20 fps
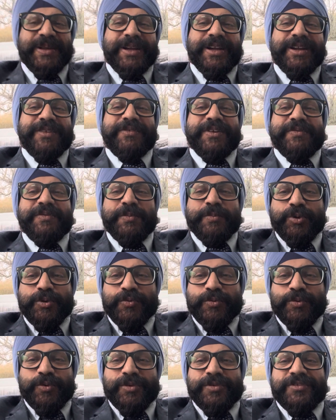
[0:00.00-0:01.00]
And when we put
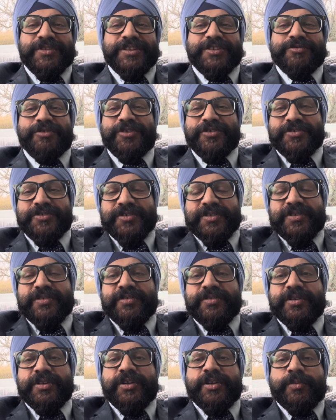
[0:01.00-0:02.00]
forth such
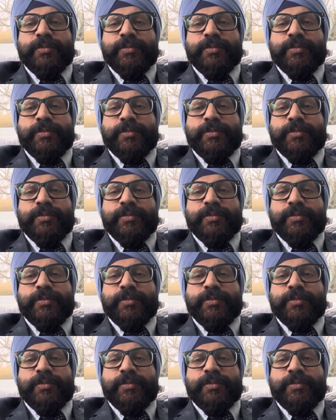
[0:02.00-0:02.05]
questions,